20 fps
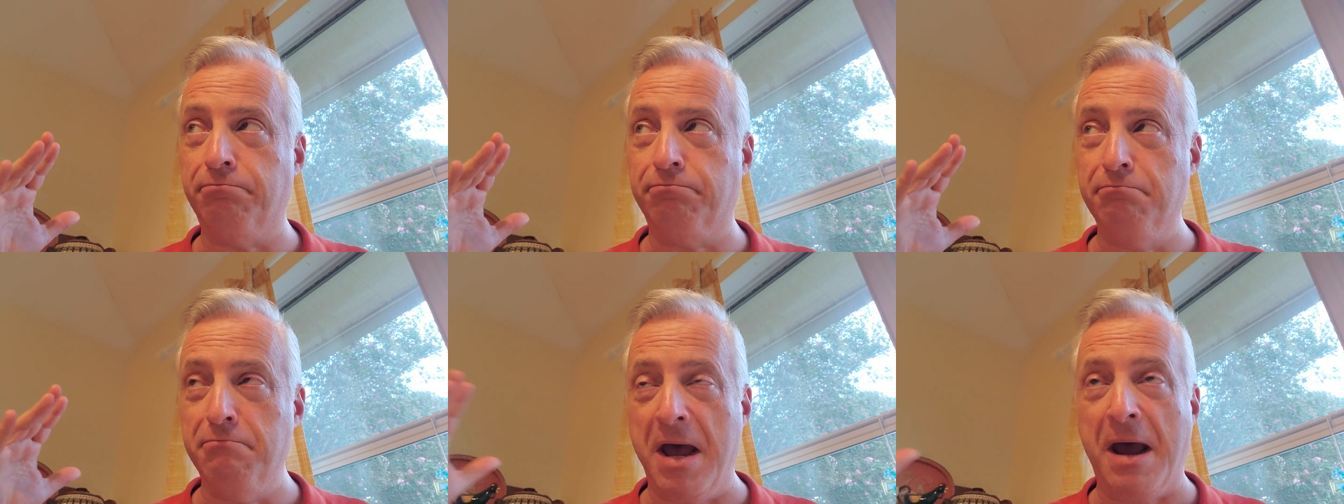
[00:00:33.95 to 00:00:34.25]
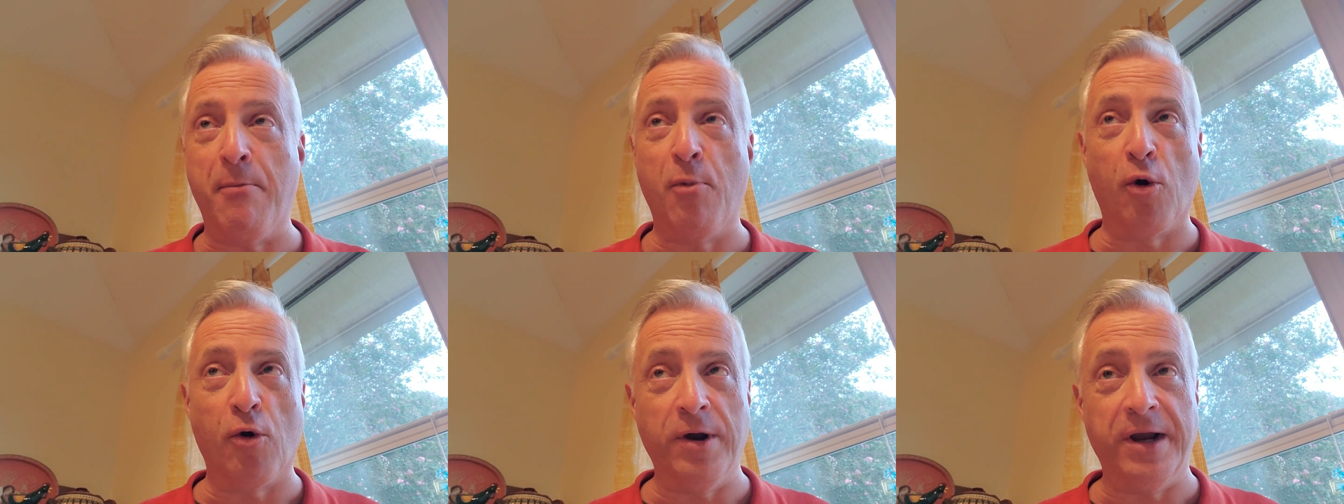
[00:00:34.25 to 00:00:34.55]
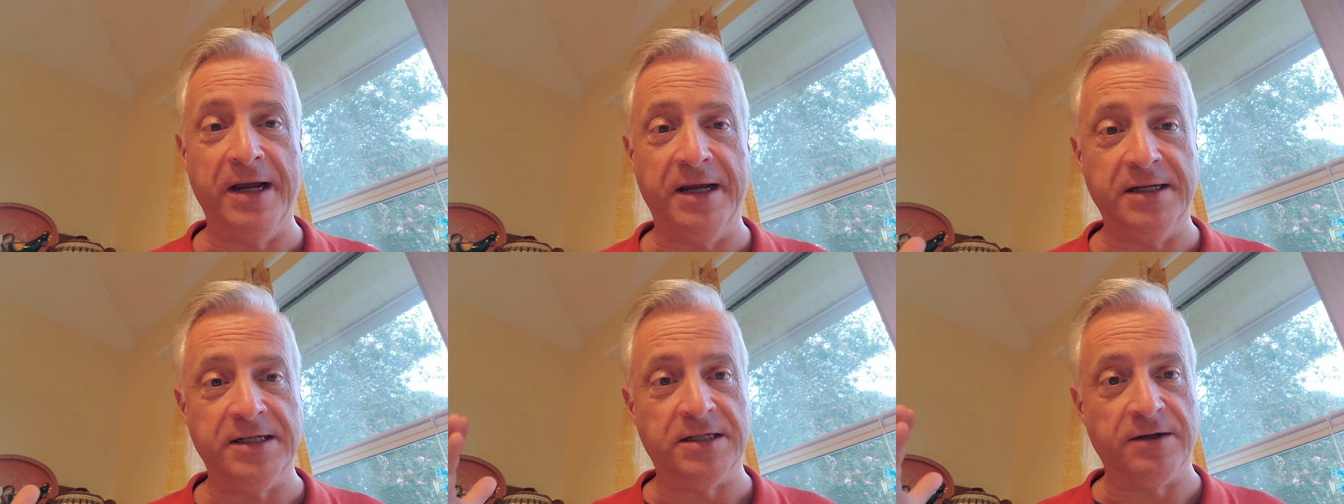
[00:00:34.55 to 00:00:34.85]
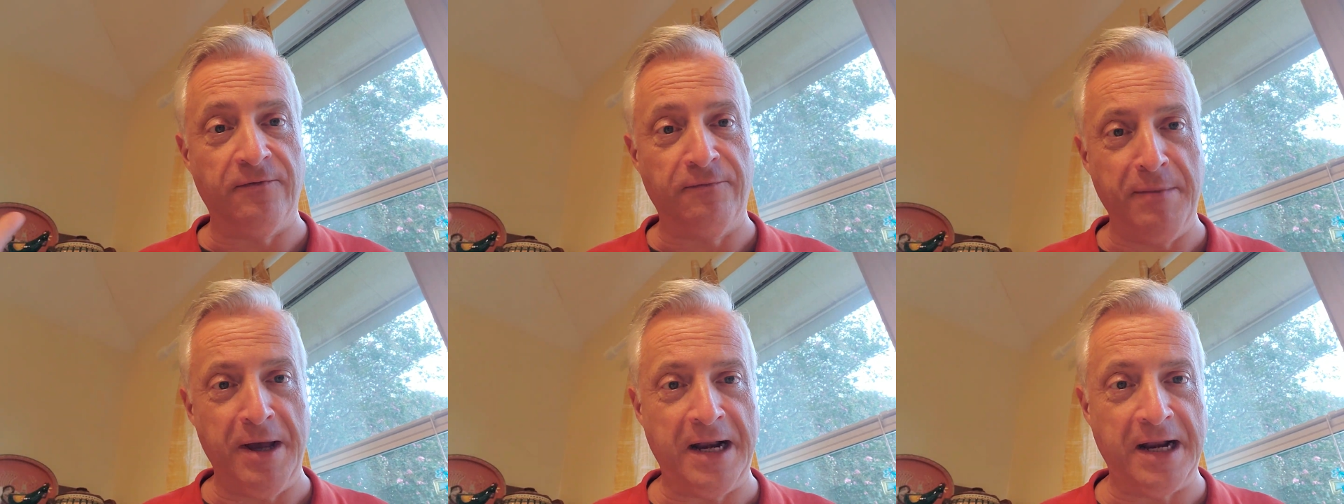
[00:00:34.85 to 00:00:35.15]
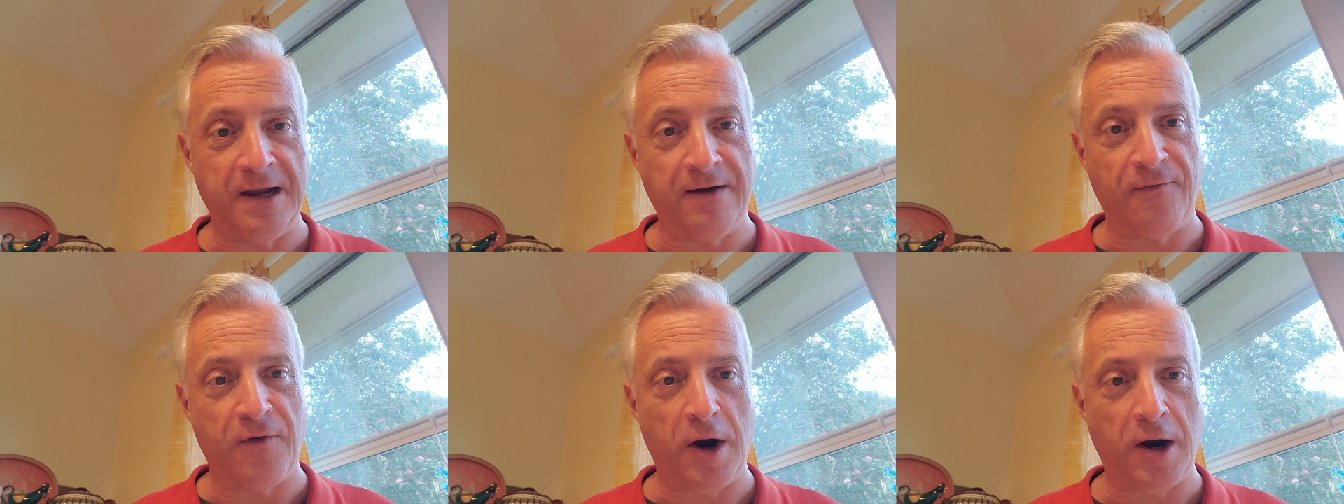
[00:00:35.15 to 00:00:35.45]
memories of
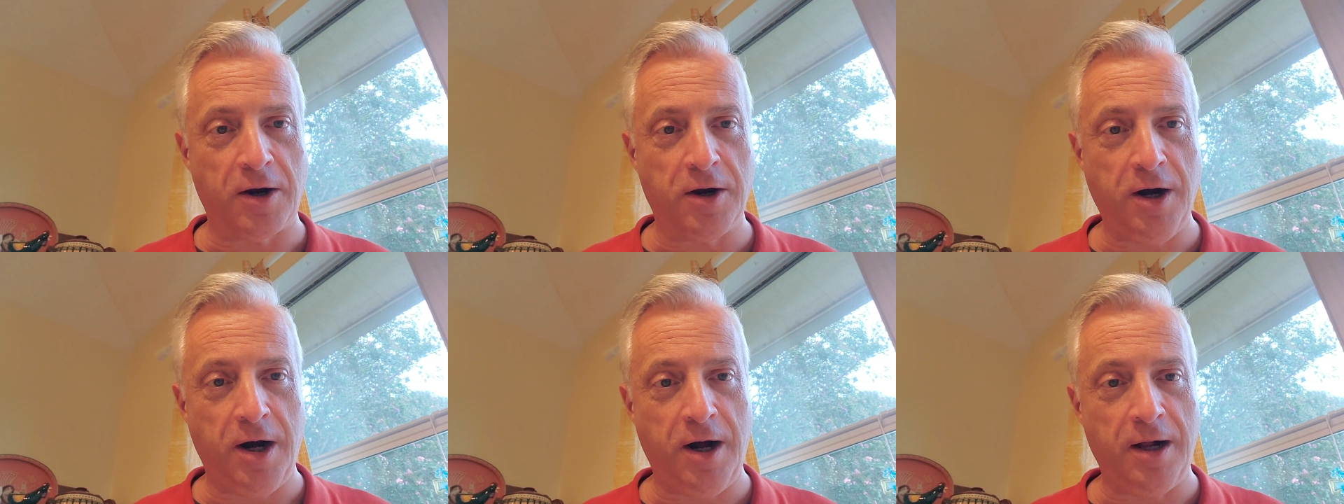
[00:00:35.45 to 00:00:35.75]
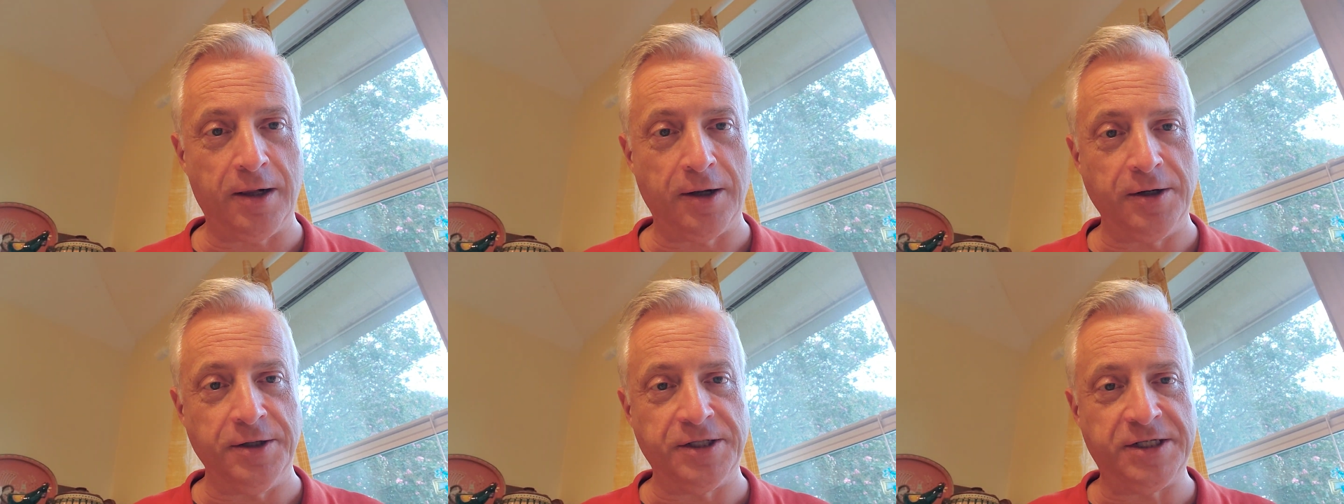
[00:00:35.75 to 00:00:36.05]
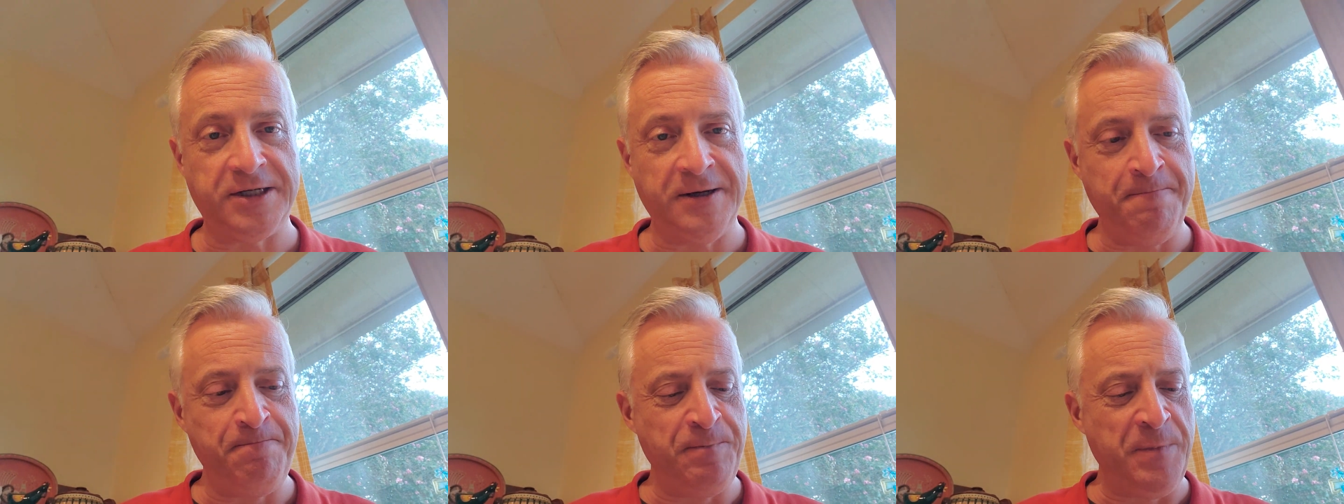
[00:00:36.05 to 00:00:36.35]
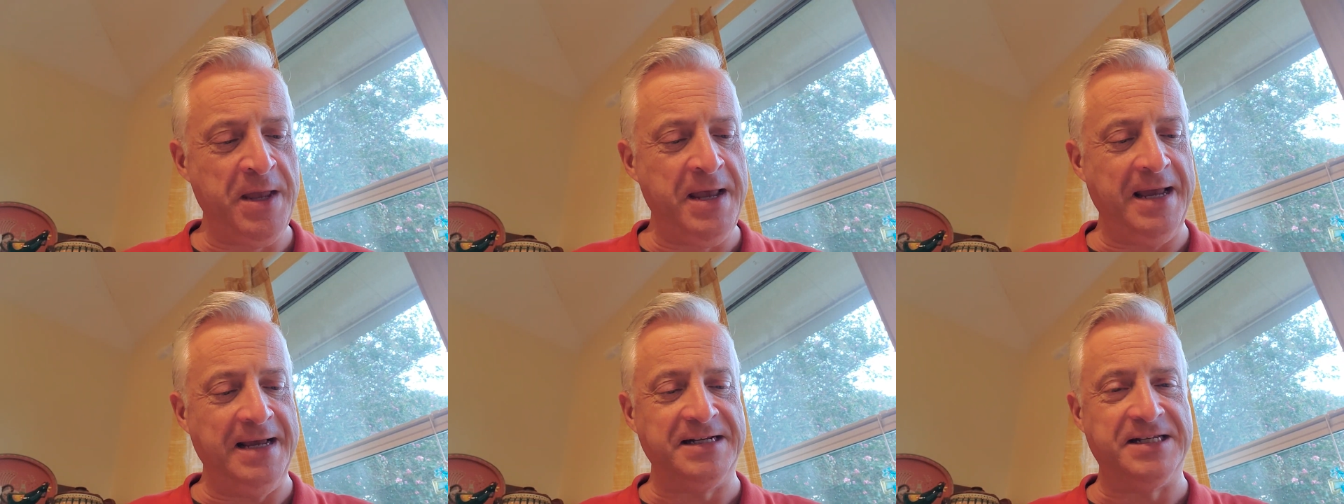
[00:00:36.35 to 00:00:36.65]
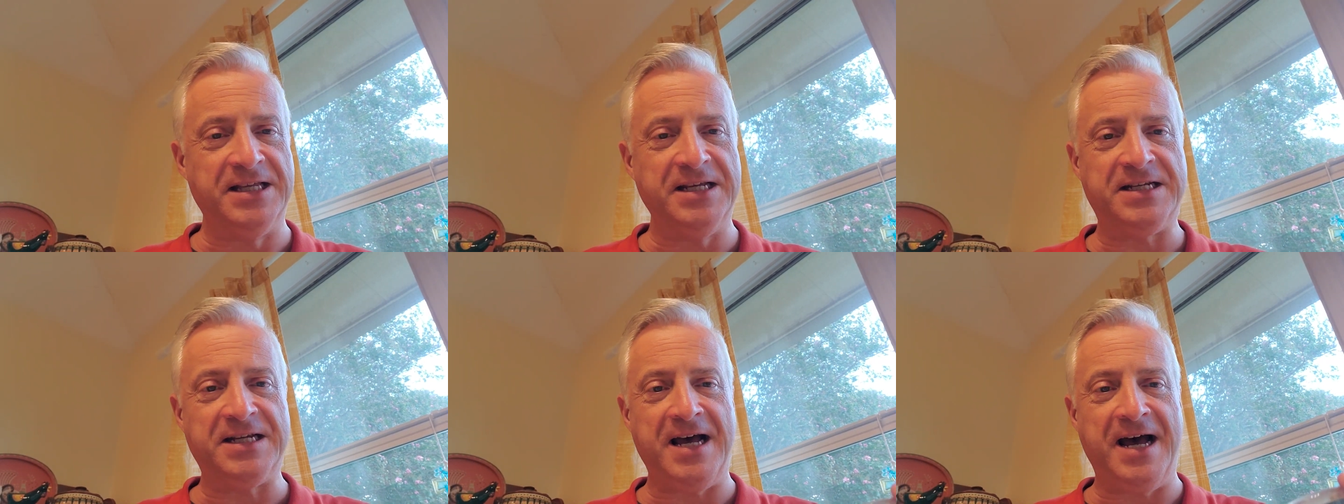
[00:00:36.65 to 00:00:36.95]
many of our callers,
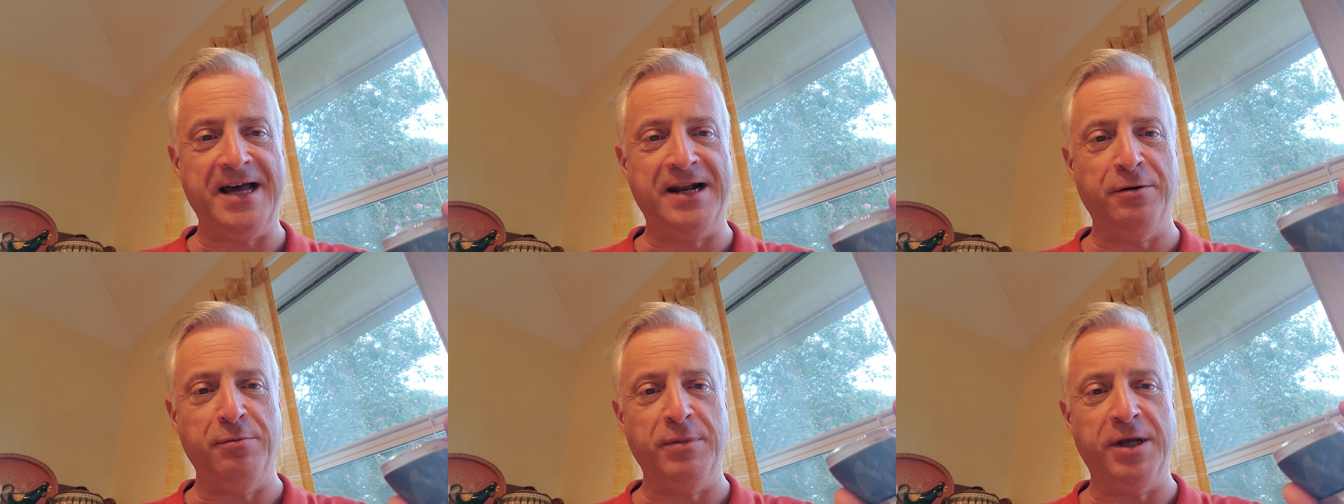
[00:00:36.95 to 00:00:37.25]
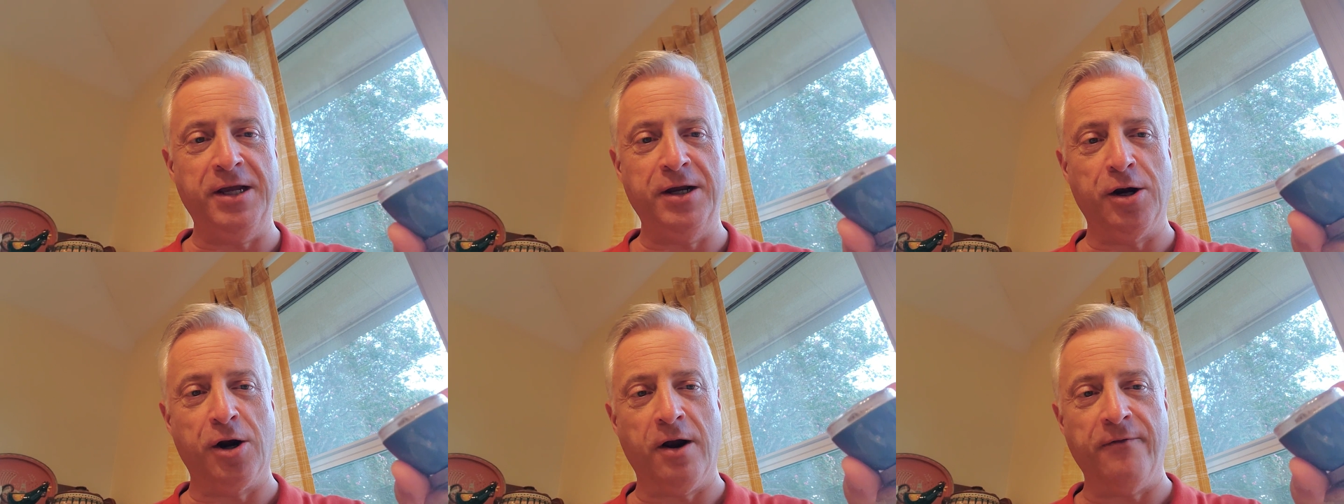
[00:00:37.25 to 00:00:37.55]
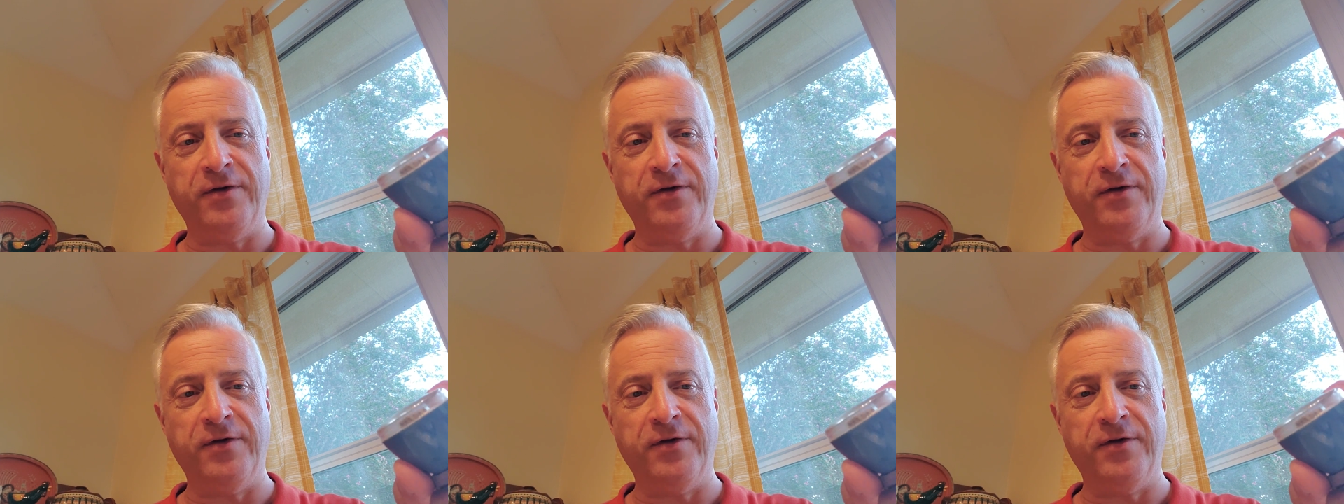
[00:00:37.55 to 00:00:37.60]
is this item here.